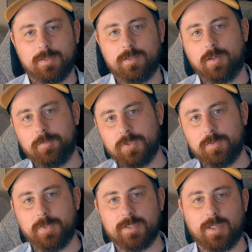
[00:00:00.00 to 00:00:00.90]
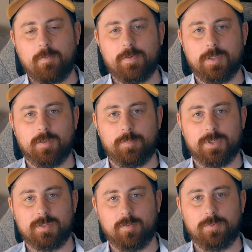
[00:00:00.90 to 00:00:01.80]
income to bet everything on a
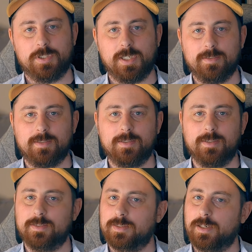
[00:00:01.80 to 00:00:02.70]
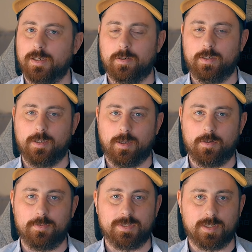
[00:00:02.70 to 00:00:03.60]
personal project is clearly
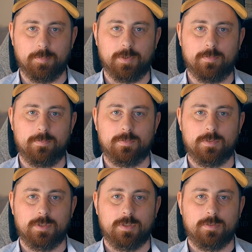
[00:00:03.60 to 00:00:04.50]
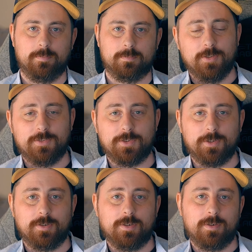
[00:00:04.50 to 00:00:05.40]
a risky move.
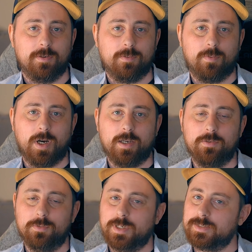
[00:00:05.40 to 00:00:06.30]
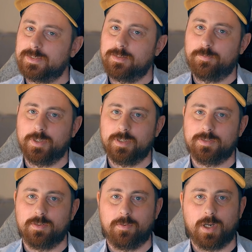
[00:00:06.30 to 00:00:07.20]
So why do I still think
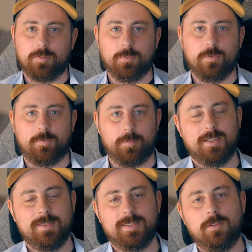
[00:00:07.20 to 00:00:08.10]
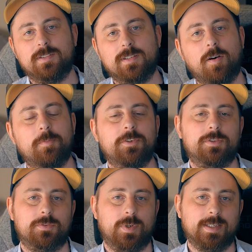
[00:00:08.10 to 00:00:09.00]
it's the right move for me? It sounds
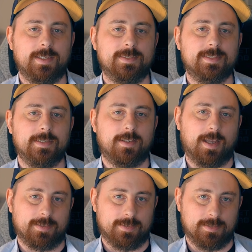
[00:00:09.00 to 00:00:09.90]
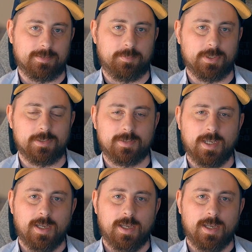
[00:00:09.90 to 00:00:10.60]
obvious when I say it like this, but